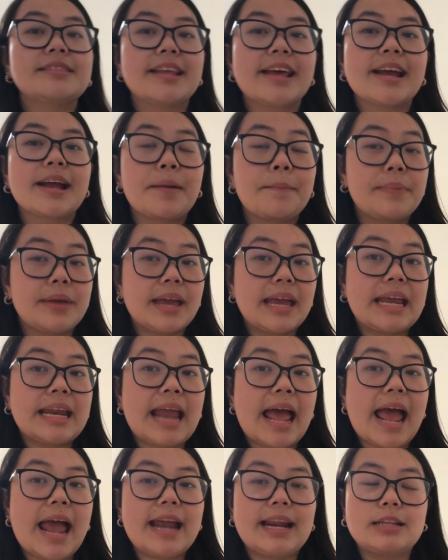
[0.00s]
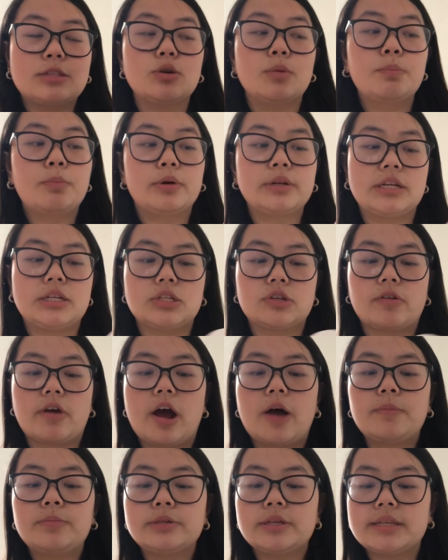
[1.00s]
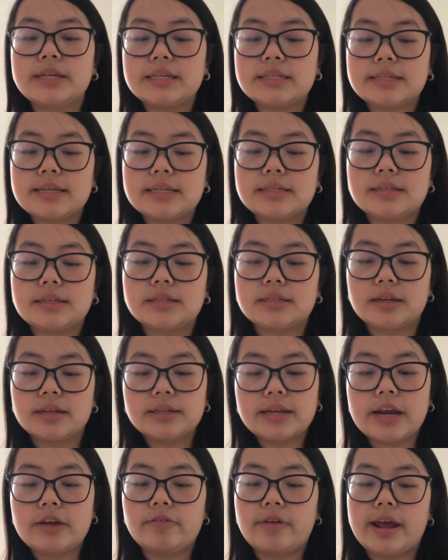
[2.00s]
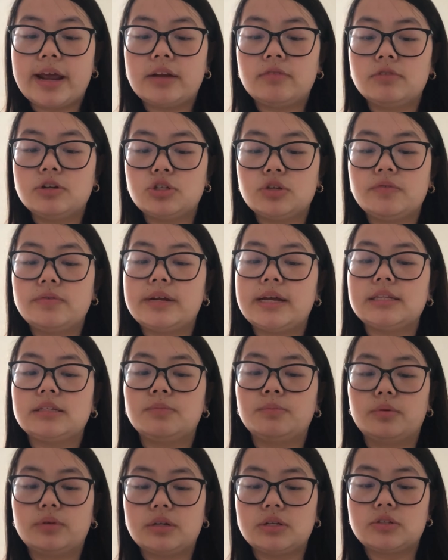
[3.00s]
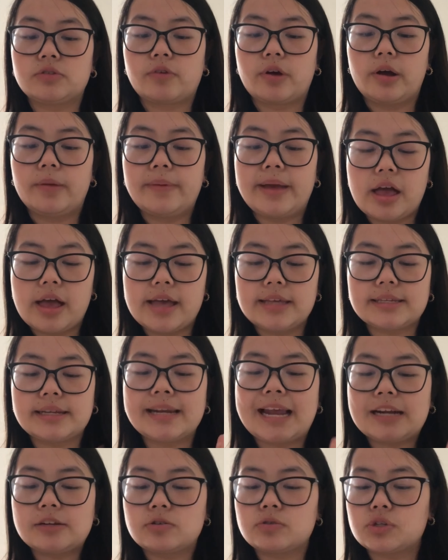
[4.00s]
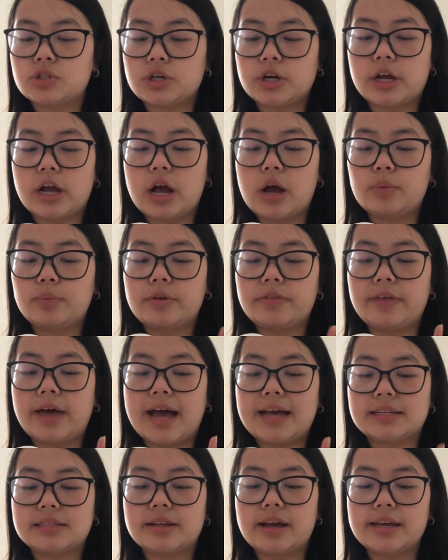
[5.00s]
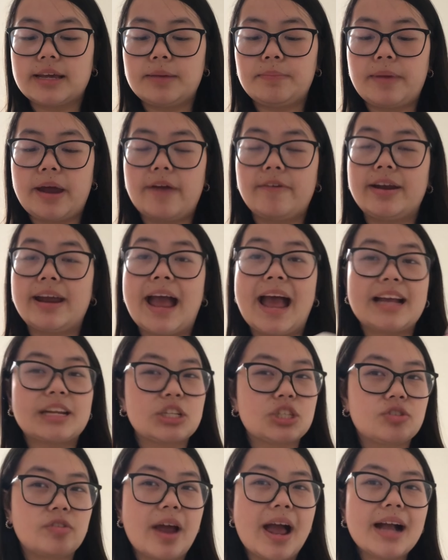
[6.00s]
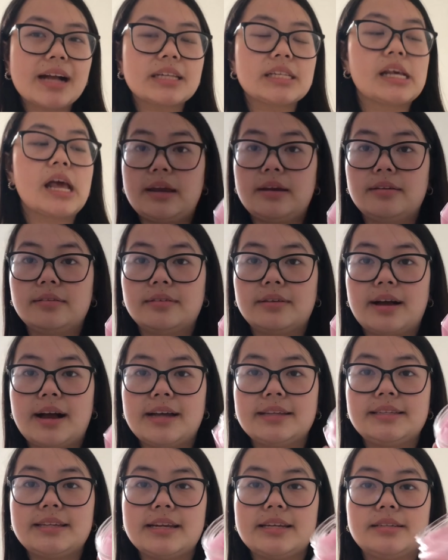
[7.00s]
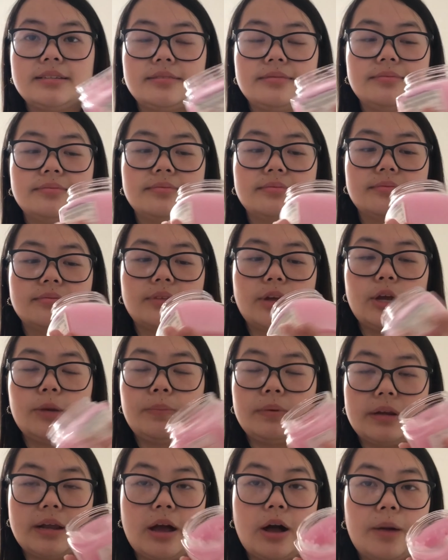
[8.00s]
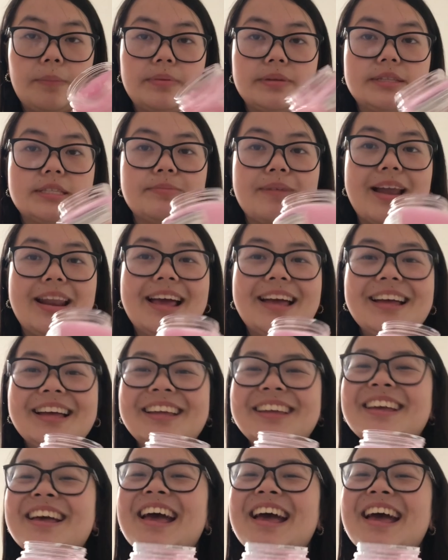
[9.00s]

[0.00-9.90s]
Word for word: thing being a little body scrub. So this is the Sunday Rain Rejuvenating Body Scrub. It's a natural sugar with acai berry extract. I did open it up and smell it,